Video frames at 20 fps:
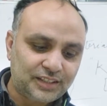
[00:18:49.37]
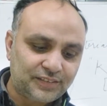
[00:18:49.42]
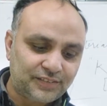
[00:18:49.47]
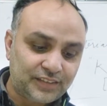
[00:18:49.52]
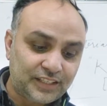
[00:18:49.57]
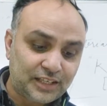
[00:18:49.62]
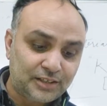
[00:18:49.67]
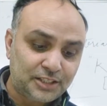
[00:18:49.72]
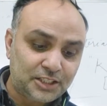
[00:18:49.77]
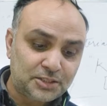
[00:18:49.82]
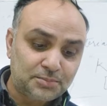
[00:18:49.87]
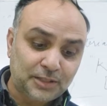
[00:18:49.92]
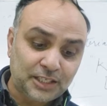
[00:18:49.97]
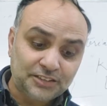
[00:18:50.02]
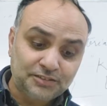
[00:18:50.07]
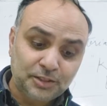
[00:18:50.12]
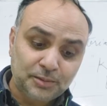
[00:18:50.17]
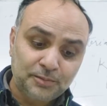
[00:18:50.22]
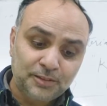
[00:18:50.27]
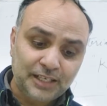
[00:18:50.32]
They
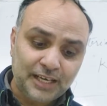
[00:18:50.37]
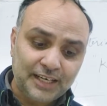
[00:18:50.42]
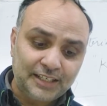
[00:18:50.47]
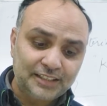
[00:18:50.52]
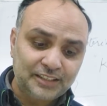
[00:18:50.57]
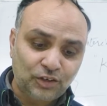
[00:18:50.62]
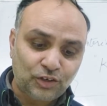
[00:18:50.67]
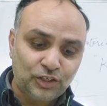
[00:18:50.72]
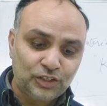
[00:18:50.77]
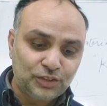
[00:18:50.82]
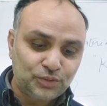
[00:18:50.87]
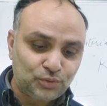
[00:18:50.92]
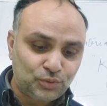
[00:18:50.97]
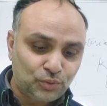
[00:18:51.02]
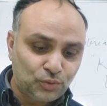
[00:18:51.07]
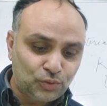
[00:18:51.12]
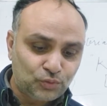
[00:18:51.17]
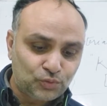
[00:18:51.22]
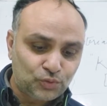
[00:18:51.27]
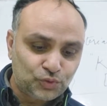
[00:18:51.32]
despise familiar, and only
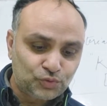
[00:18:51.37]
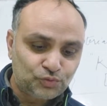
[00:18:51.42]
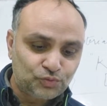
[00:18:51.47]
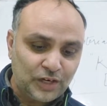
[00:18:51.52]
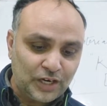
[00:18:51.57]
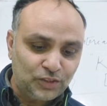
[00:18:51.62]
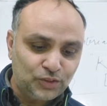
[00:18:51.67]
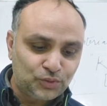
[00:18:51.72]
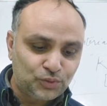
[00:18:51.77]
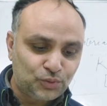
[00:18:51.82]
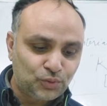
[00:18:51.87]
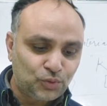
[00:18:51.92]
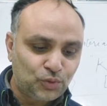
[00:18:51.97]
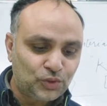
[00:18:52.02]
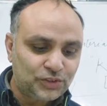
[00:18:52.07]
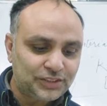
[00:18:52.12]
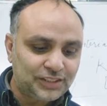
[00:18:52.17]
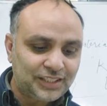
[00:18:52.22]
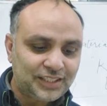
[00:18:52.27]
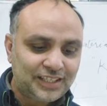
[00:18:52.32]
those value
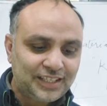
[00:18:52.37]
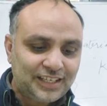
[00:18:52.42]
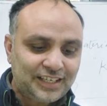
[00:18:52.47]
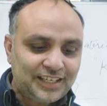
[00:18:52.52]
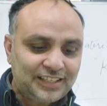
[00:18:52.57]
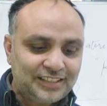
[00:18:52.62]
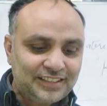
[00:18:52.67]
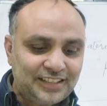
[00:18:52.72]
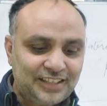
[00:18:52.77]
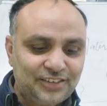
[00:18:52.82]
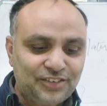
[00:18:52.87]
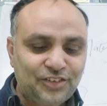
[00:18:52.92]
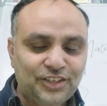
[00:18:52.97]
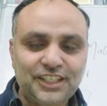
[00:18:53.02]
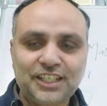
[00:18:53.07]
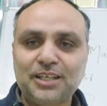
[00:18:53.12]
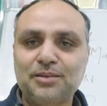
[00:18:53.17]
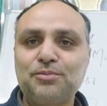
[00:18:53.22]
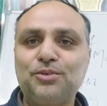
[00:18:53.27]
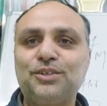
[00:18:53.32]
those they are not
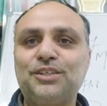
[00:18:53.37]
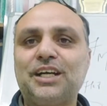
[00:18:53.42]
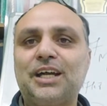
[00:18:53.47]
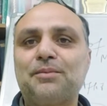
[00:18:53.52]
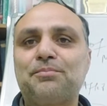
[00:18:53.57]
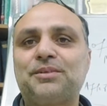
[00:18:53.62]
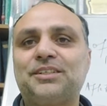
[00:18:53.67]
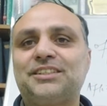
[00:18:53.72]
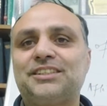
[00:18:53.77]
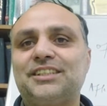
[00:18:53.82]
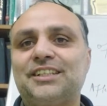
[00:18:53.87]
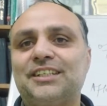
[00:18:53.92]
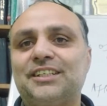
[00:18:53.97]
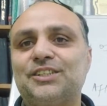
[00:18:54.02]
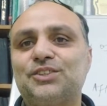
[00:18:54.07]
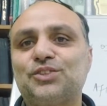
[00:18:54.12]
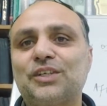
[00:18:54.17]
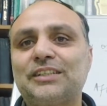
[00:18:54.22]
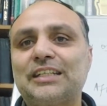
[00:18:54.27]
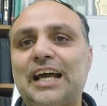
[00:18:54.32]
able to appreciate.
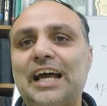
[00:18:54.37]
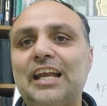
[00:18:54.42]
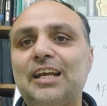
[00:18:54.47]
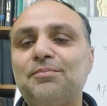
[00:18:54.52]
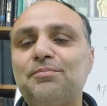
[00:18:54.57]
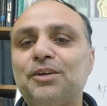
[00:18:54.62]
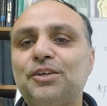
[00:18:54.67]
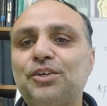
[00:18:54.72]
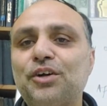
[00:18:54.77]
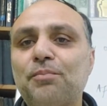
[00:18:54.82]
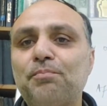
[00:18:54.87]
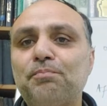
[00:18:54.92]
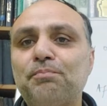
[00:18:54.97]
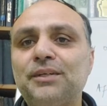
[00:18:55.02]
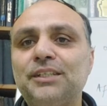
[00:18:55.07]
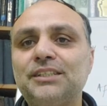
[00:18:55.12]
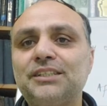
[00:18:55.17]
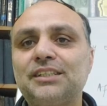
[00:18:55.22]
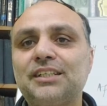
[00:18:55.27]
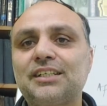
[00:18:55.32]
So the element of
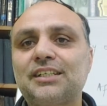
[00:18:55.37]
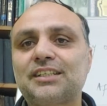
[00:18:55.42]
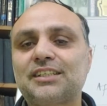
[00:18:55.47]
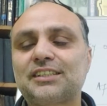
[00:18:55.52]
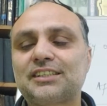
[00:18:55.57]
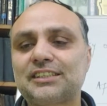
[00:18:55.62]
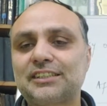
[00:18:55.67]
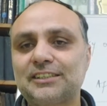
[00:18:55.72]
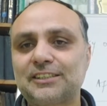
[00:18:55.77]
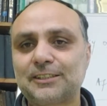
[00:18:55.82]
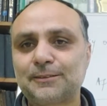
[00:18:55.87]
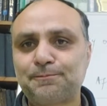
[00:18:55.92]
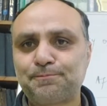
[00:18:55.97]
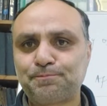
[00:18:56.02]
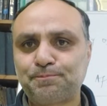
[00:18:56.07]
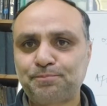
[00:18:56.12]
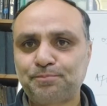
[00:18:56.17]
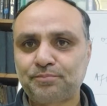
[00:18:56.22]
mysticism